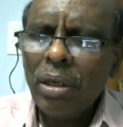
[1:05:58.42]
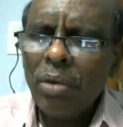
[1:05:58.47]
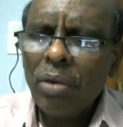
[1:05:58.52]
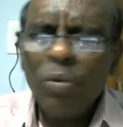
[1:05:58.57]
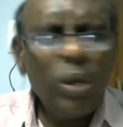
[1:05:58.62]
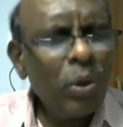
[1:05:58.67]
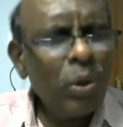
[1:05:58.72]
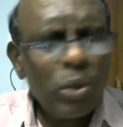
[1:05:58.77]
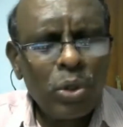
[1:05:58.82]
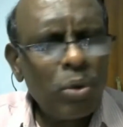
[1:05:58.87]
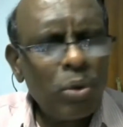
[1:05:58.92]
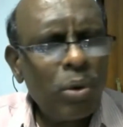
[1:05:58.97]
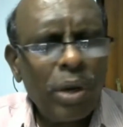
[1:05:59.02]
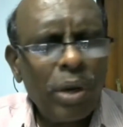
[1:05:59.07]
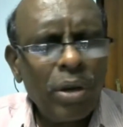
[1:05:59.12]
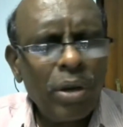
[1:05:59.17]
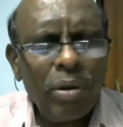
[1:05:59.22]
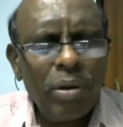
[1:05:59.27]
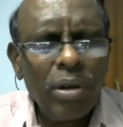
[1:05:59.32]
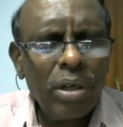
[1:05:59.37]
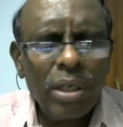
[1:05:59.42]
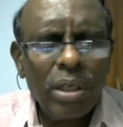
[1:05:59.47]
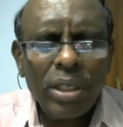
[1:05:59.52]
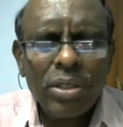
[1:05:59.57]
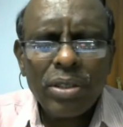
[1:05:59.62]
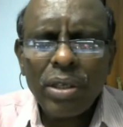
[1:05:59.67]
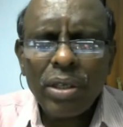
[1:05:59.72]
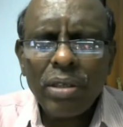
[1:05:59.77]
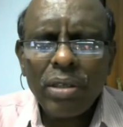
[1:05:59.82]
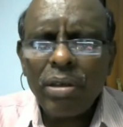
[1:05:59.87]
We used to regularly
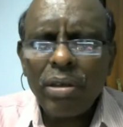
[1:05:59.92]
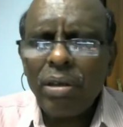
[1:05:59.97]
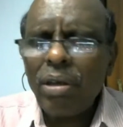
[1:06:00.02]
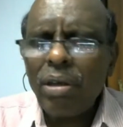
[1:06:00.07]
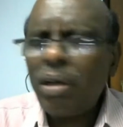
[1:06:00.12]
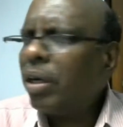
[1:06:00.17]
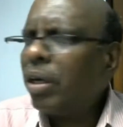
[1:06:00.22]
sit here